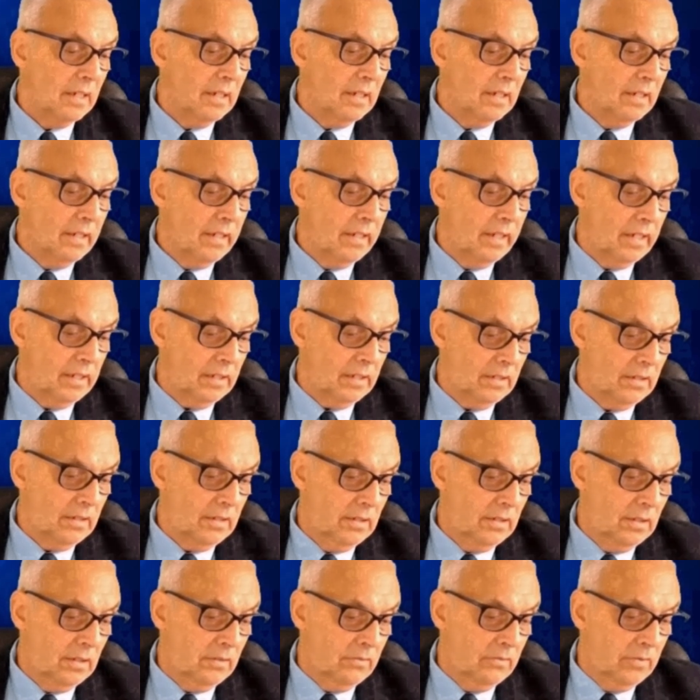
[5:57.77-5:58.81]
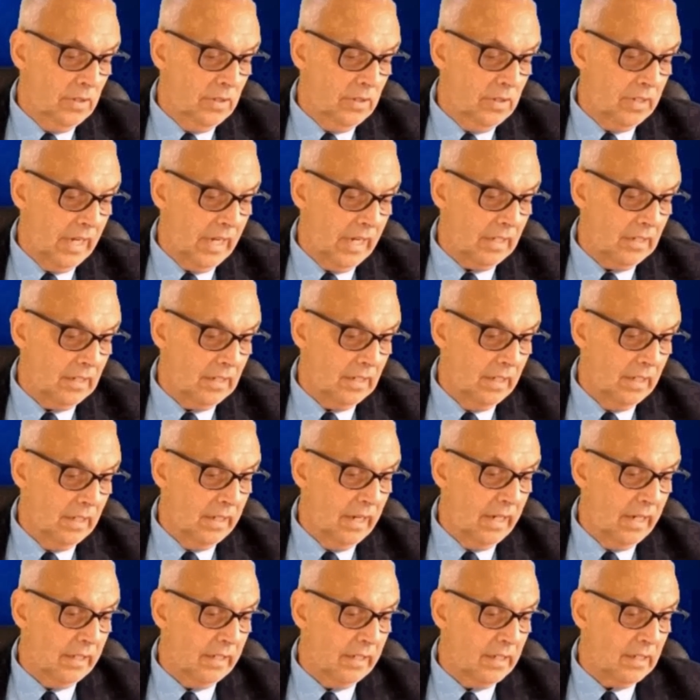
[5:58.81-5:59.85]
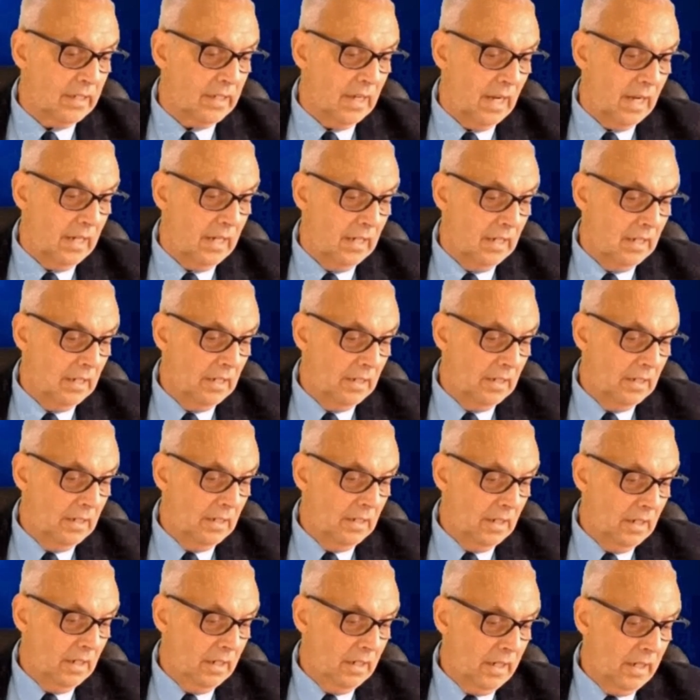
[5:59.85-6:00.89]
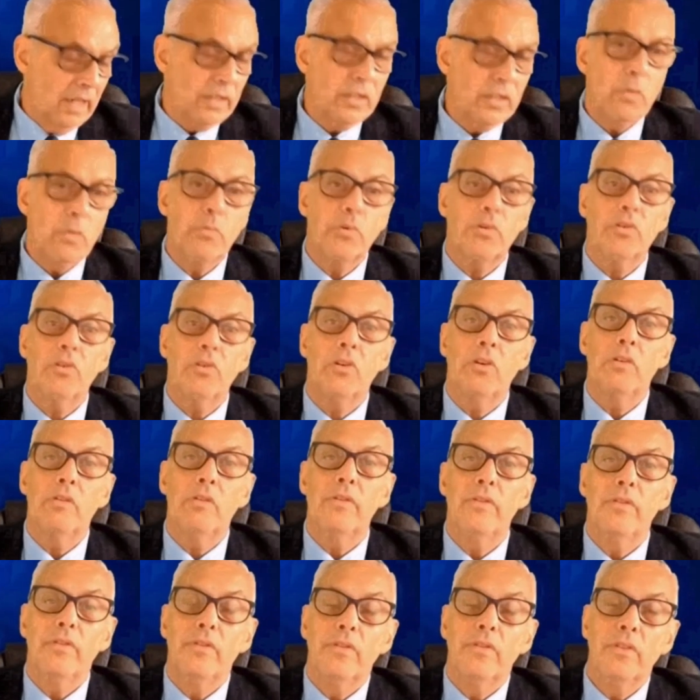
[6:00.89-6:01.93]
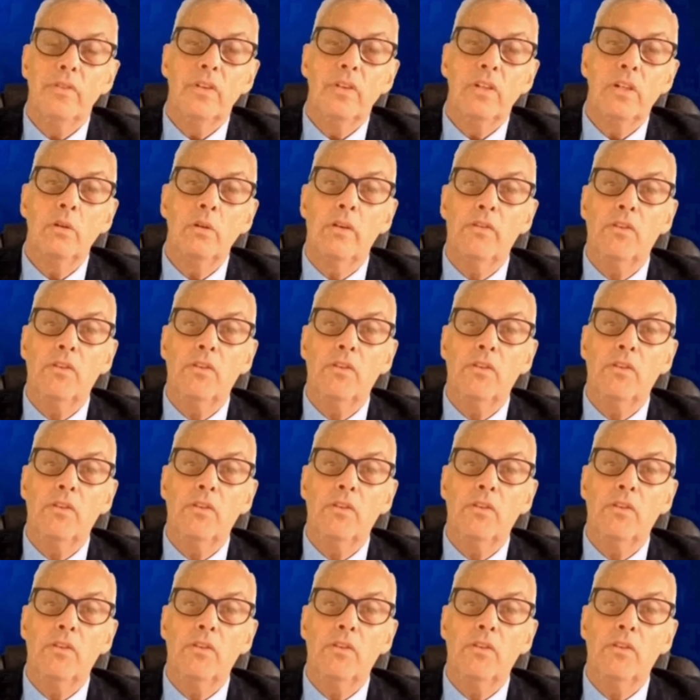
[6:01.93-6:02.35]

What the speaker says: this to the Ruseks, and they're going to say, can you prove you have